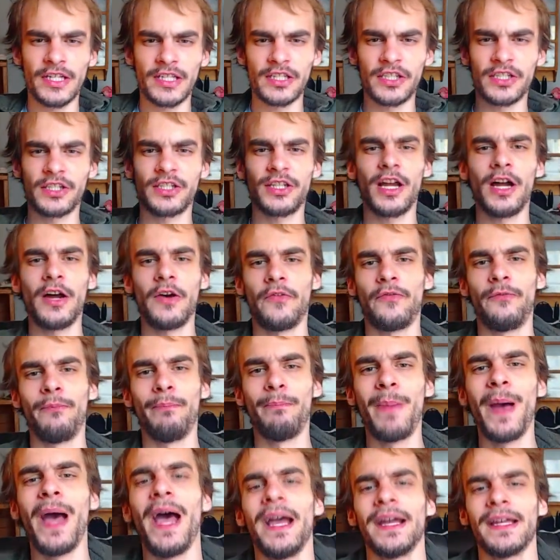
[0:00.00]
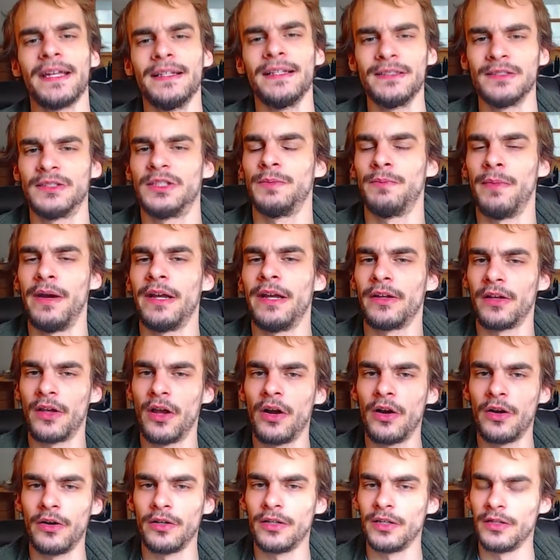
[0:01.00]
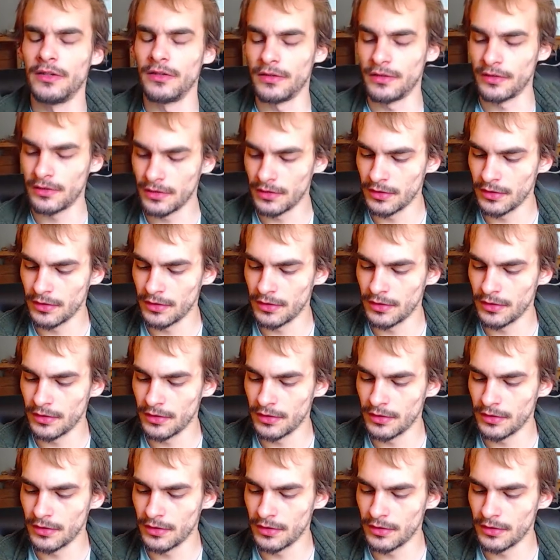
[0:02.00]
stuff back into my garden,